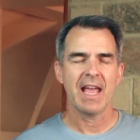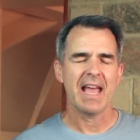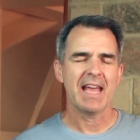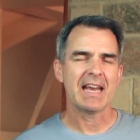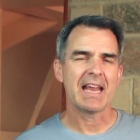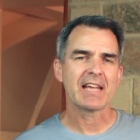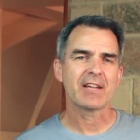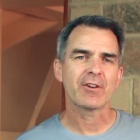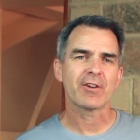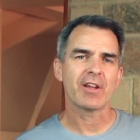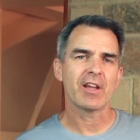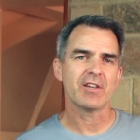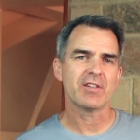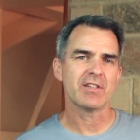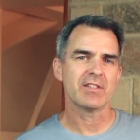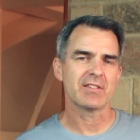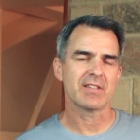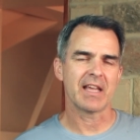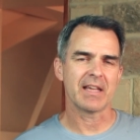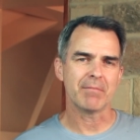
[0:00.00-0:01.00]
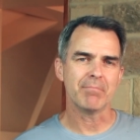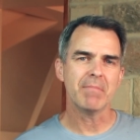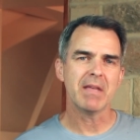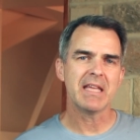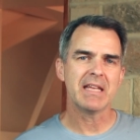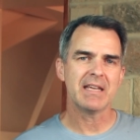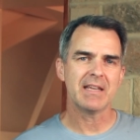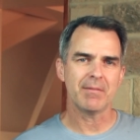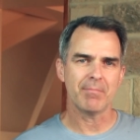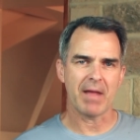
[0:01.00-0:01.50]
and aggregations like
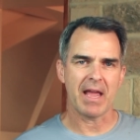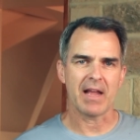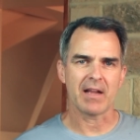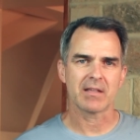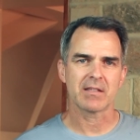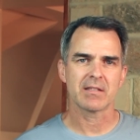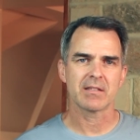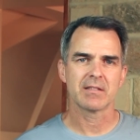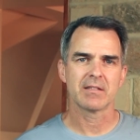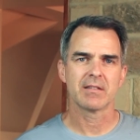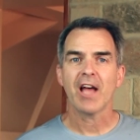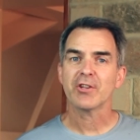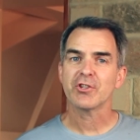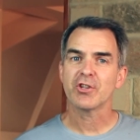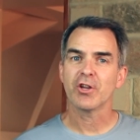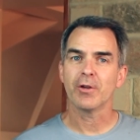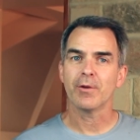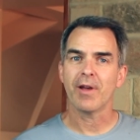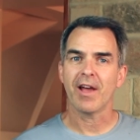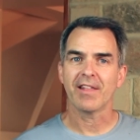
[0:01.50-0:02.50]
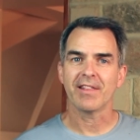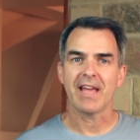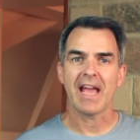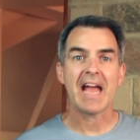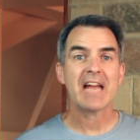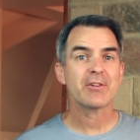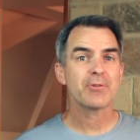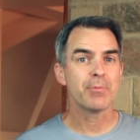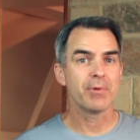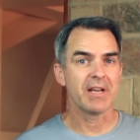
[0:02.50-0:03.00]
min and max. I'll show you how the
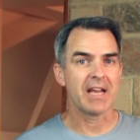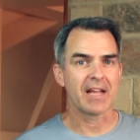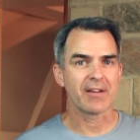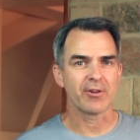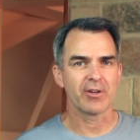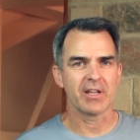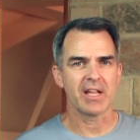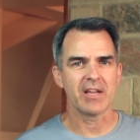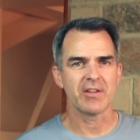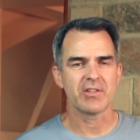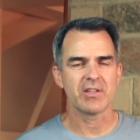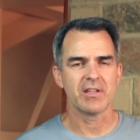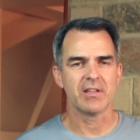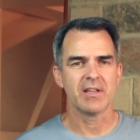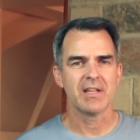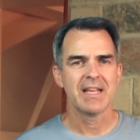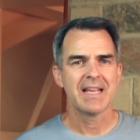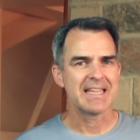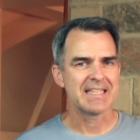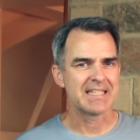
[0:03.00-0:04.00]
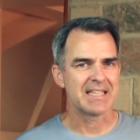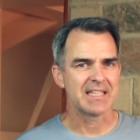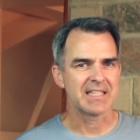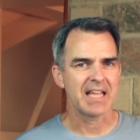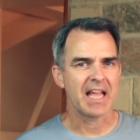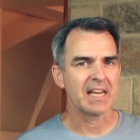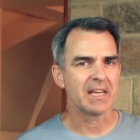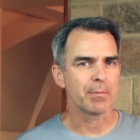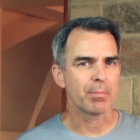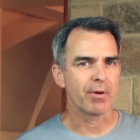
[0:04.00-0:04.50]
attribute aggregation is
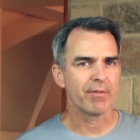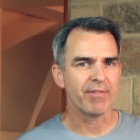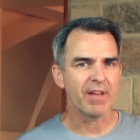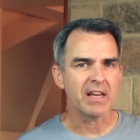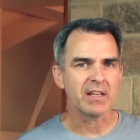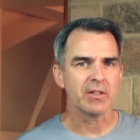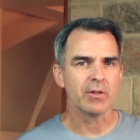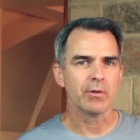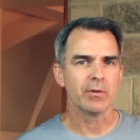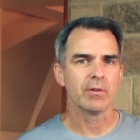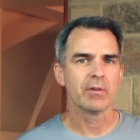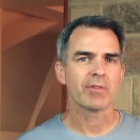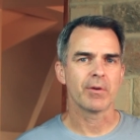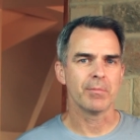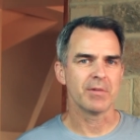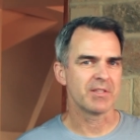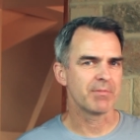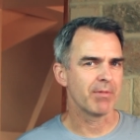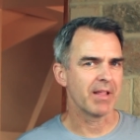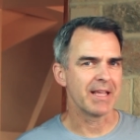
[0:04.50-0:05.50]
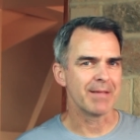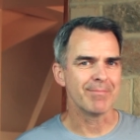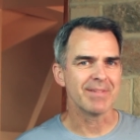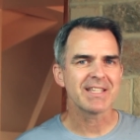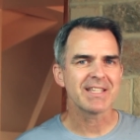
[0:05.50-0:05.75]
designed to prevent you from displaying